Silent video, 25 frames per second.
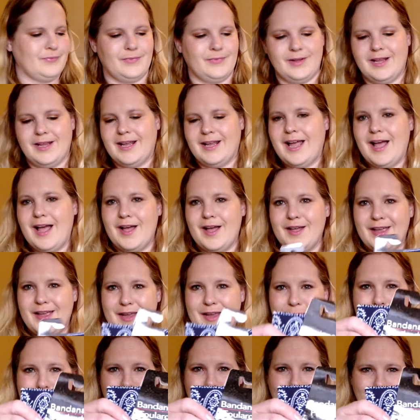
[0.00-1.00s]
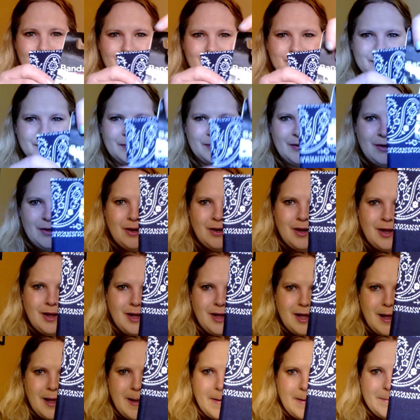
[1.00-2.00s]
Got April
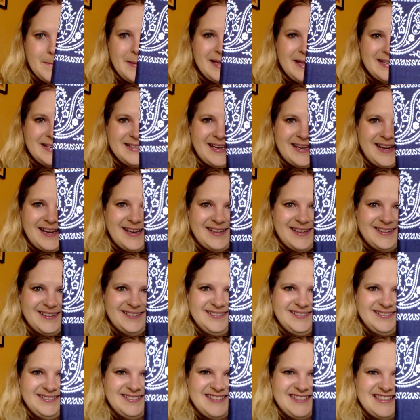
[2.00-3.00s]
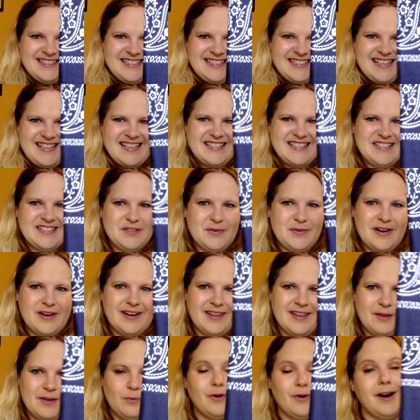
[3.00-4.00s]
a bandana. She likes to wear
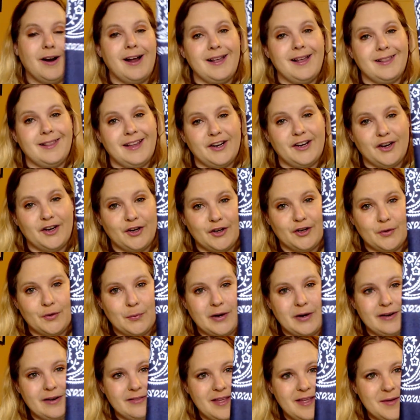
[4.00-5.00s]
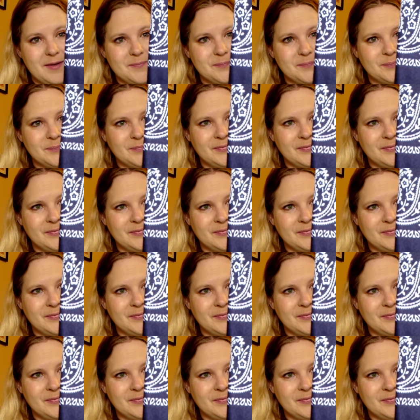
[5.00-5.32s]
them. Well, I like her to wear them.